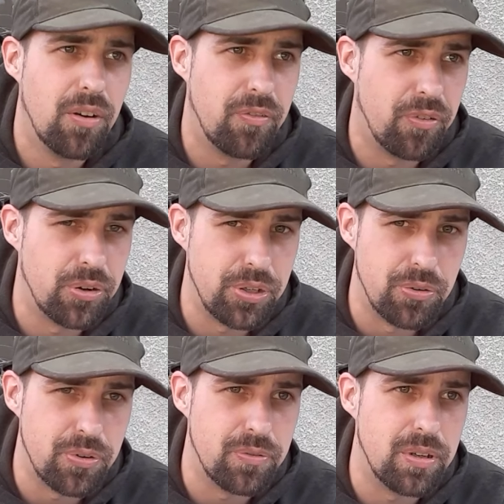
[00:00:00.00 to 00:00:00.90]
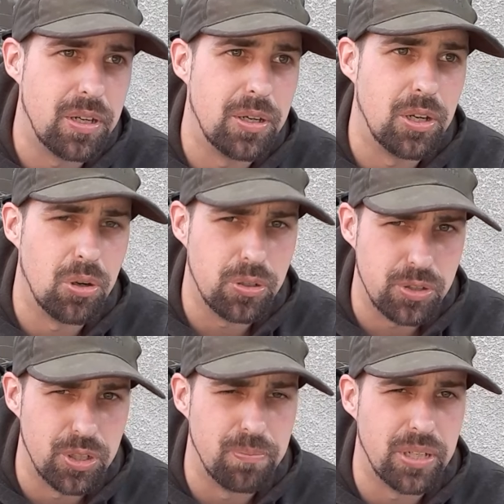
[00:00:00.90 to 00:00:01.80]
for your uh,
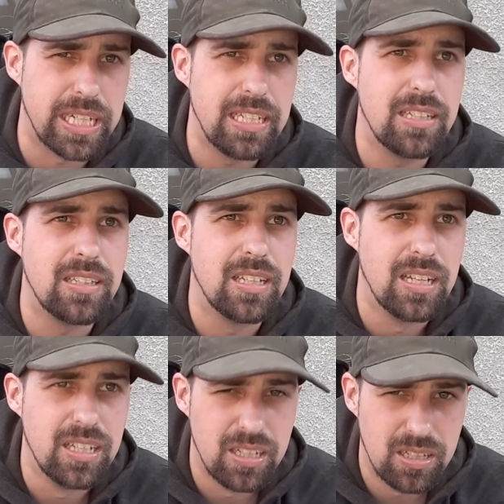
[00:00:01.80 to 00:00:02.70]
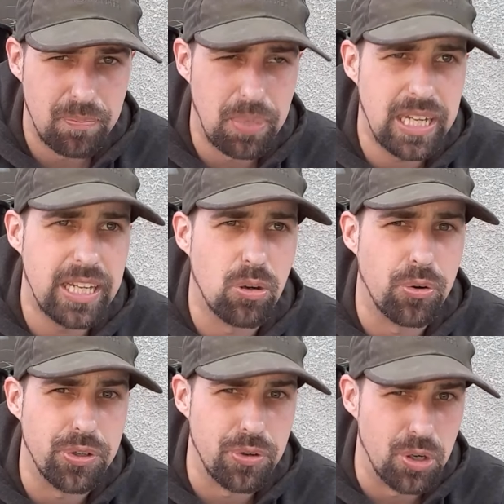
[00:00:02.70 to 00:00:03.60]
long-term bug-in planning
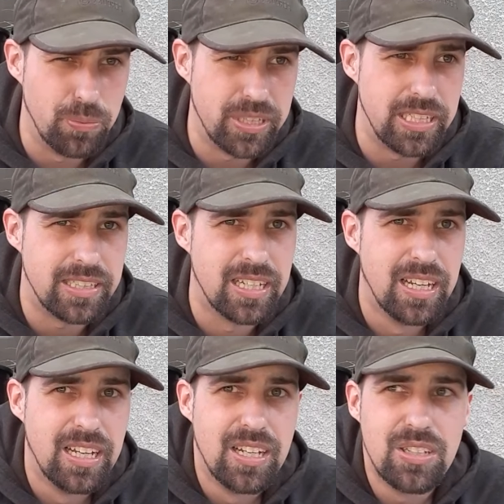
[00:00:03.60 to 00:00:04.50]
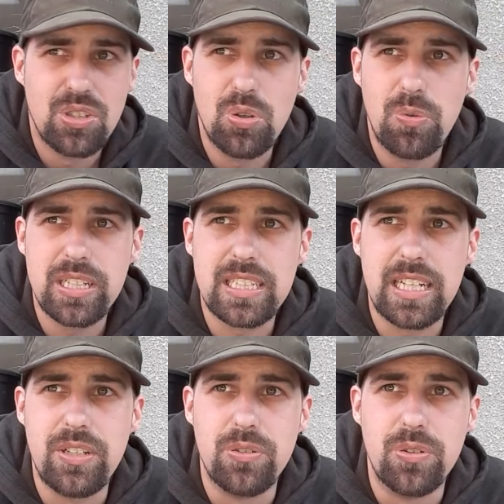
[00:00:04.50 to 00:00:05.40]
or your homestead. So what
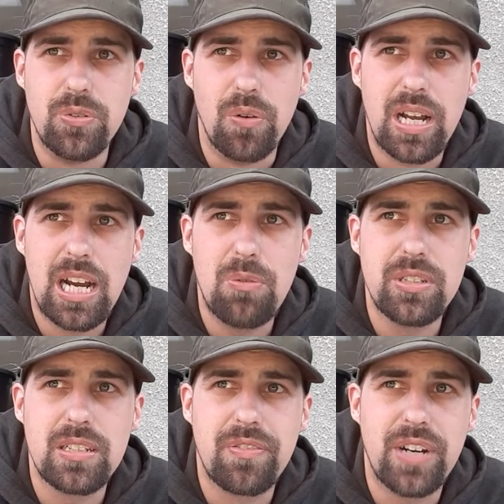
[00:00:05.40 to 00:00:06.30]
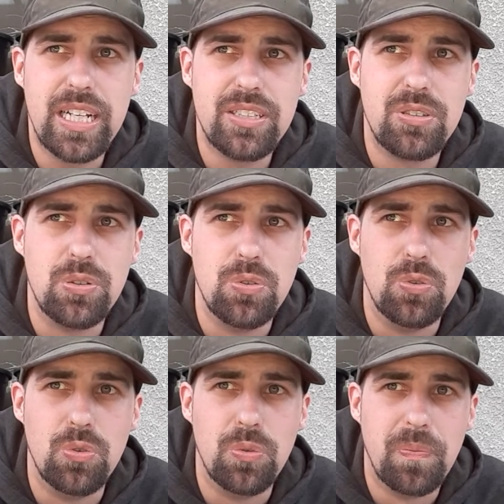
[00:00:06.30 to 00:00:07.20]
can you do? I would advise
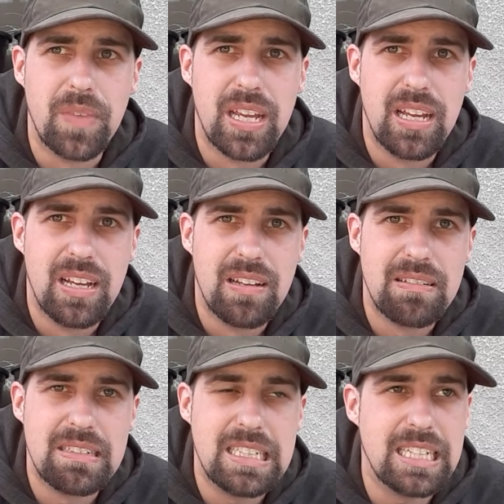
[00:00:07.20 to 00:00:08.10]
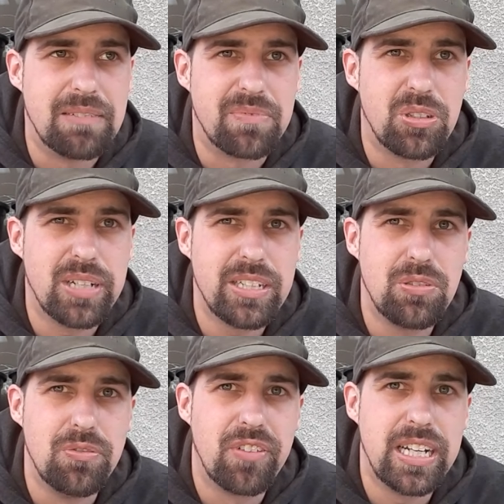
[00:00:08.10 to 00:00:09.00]
to yeah, try
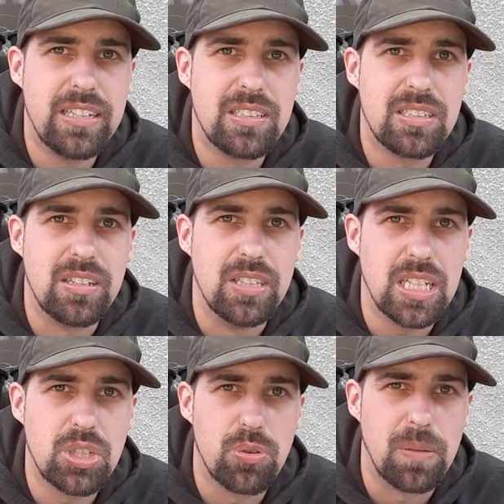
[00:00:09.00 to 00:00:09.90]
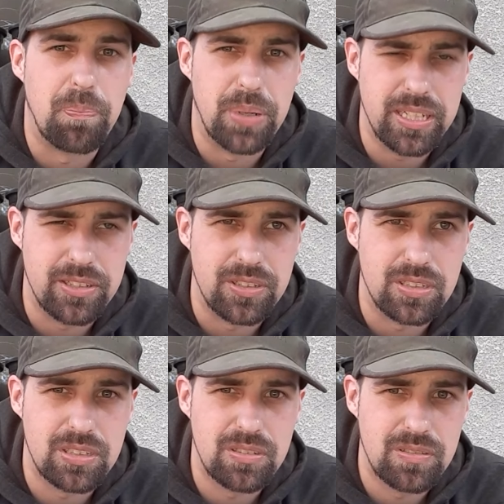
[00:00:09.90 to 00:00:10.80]
to find natural
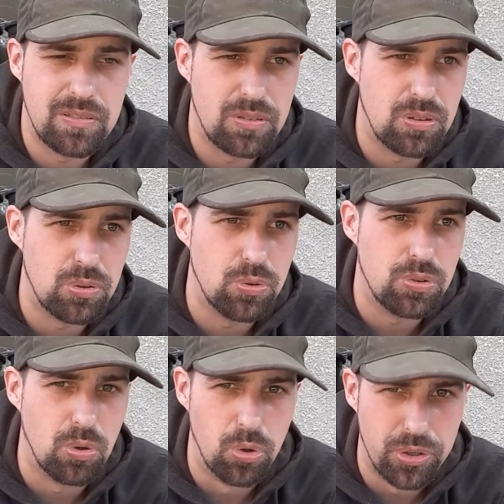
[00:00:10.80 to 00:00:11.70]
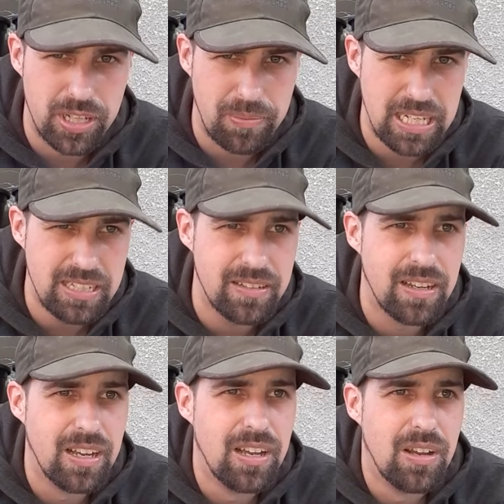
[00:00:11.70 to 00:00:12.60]
predators to, to lure them
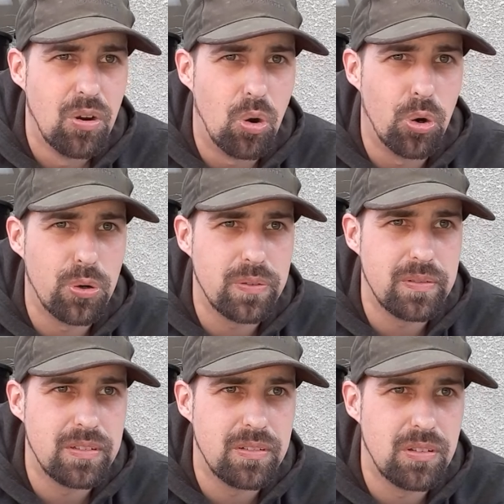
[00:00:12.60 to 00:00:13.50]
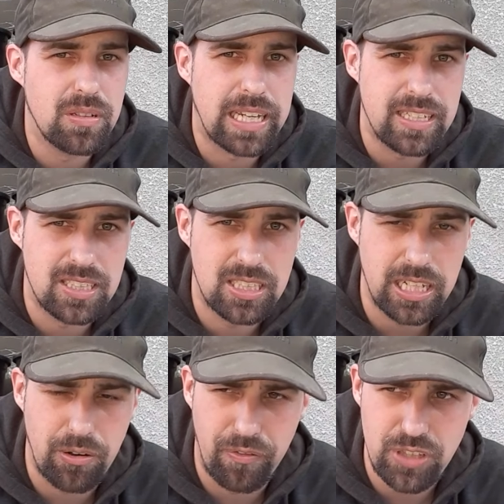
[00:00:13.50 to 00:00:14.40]
in or get
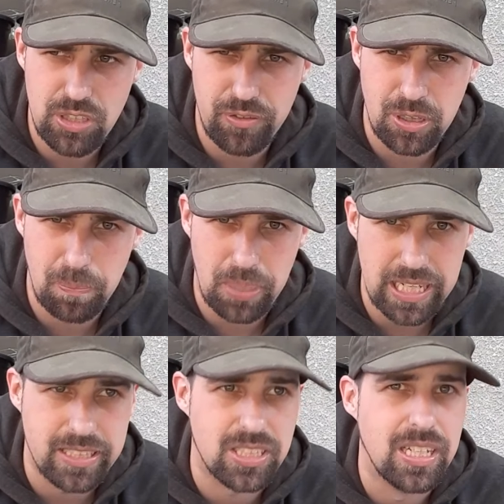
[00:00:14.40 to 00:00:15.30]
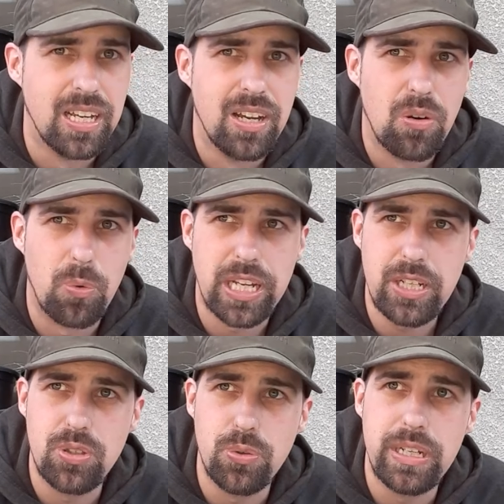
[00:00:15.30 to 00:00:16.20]
sacrificial plants what I
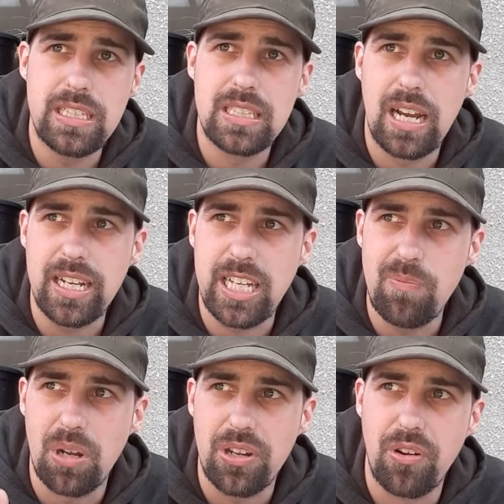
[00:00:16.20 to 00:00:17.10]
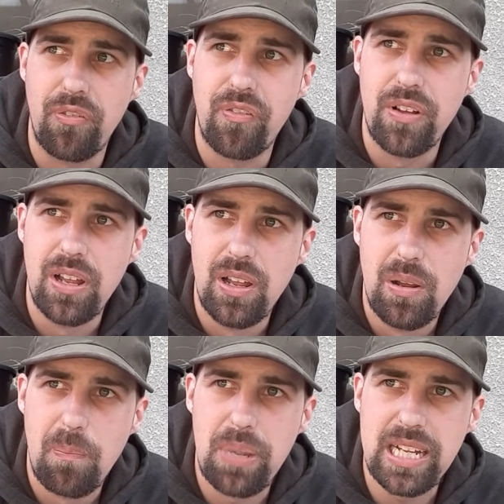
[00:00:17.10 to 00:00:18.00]
do is I keep a lot of
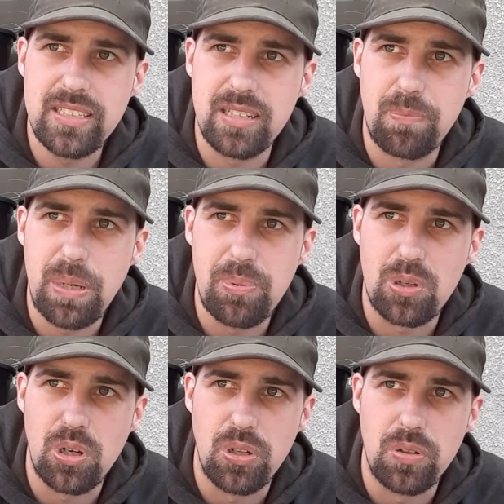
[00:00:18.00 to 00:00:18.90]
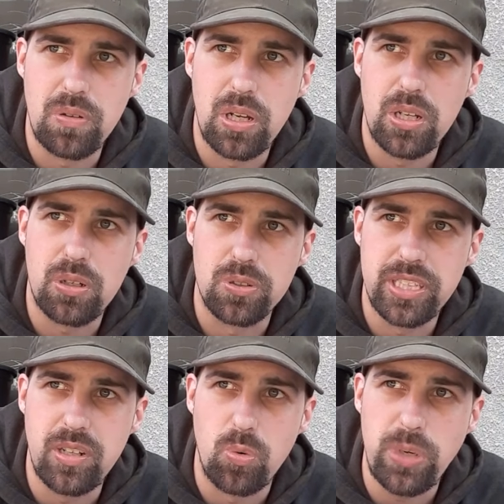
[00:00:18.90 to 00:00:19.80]
plants that people call uh,
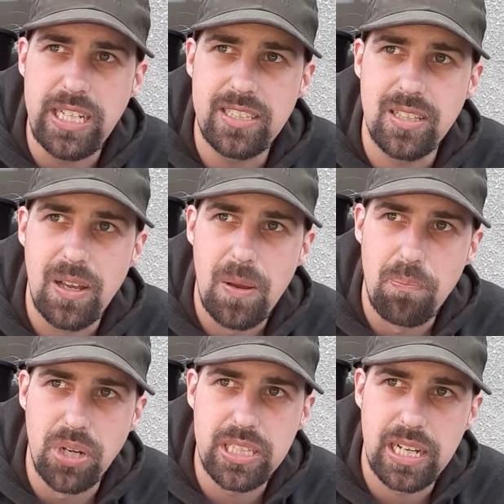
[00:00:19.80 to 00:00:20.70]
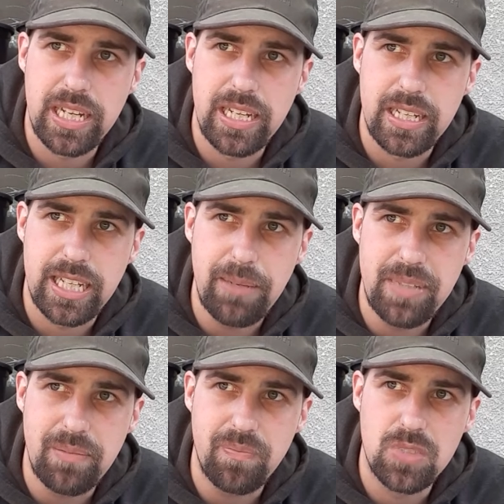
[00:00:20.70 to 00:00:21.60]
consider weeds, but I keep
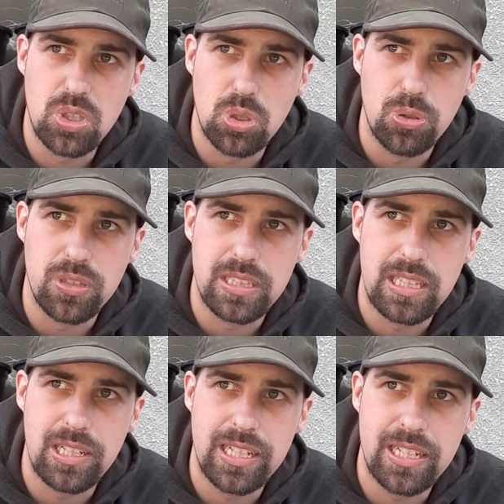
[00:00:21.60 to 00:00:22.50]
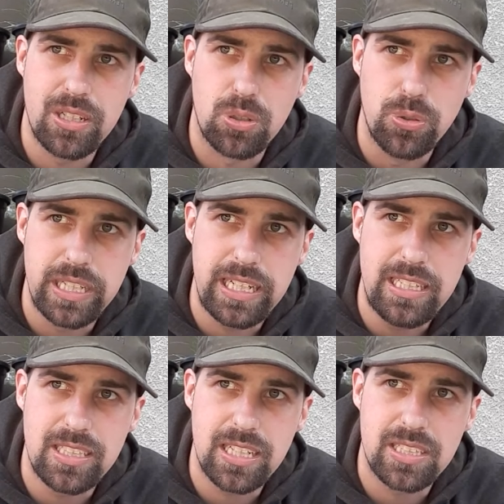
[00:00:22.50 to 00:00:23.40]
them so the good
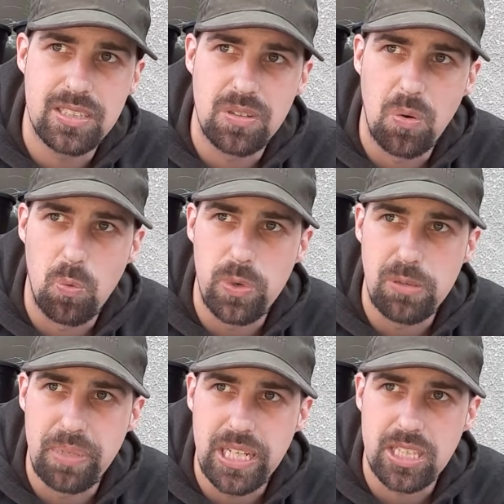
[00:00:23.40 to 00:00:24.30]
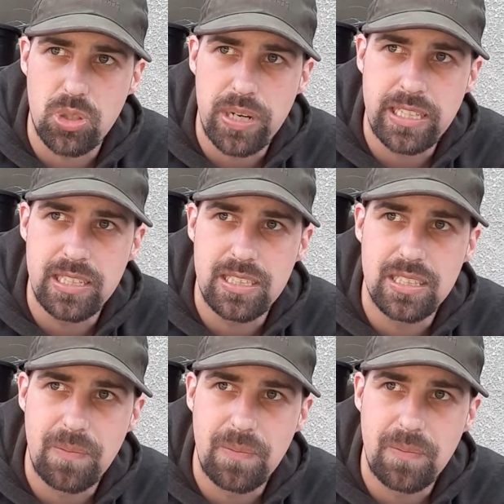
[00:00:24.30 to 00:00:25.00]
insects will be attracted